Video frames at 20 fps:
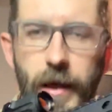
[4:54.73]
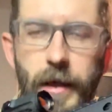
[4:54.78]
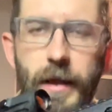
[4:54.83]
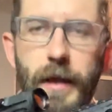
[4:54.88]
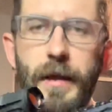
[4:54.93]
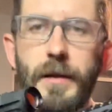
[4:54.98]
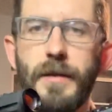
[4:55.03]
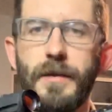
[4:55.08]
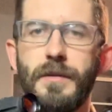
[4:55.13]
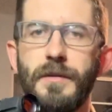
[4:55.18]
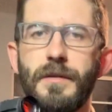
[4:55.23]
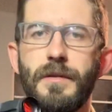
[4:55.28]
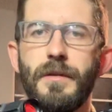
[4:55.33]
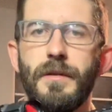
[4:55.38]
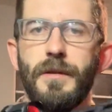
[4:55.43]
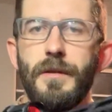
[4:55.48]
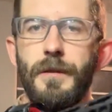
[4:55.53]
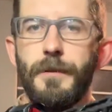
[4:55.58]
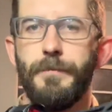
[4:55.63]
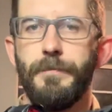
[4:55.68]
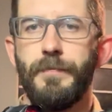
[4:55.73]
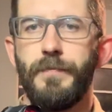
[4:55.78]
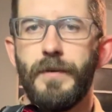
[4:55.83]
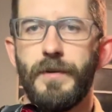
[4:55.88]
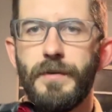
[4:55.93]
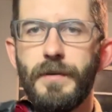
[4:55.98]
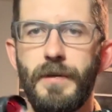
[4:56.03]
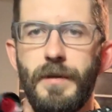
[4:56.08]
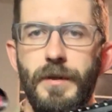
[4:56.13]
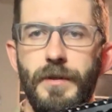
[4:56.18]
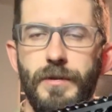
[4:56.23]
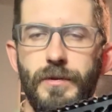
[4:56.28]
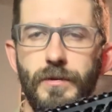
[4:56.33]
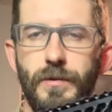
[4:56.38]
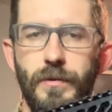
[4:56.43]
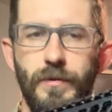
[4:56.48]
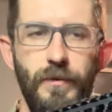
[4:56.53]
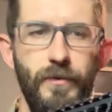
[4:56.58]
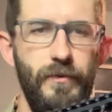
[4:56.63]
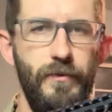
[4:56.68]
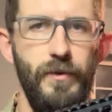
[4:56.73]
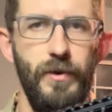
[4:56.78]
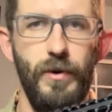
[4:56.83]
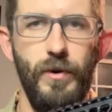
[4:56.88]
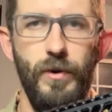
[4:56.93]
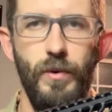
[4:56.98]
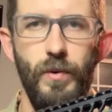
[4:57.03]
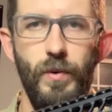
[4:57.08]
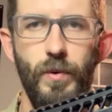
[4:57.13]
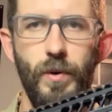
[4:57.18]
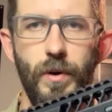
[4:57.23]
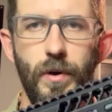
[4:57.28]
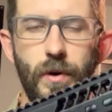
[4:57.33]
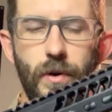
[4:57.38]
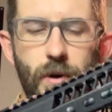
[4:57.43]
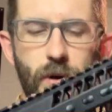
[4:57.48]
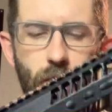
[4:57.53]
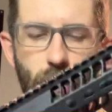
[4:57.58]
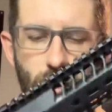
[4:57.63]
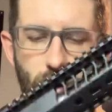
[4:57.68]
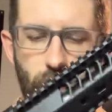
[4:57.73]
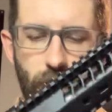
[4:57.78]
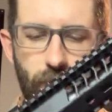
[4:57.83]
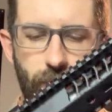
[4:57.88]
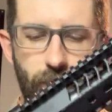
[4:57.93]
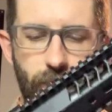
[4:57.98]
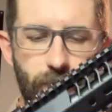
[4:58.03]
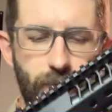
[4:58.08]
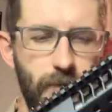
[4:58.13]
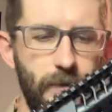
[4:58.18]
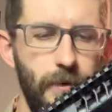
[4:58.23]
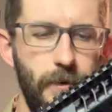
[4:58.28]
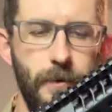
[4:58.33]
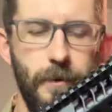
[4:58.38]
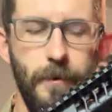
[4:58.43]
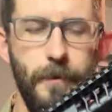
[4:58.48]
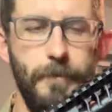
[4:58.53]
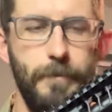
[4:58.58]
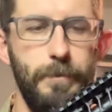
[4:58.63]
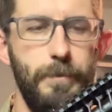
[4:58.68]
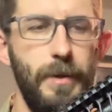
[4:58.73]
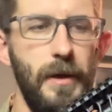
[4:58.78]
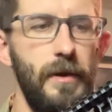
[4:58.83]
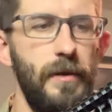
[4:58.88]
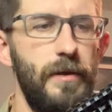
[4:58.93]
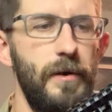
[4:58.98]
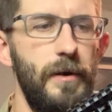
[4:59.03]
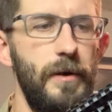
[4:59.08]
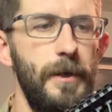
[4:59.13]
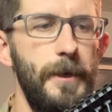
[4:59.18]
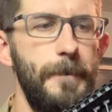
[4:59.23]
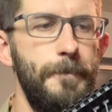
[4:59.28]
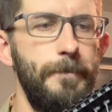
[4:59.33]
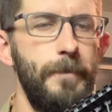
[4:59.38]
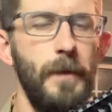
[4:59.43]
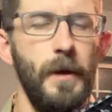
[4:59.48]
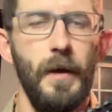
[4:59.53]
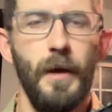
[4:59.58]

that is the first initial review of the B30.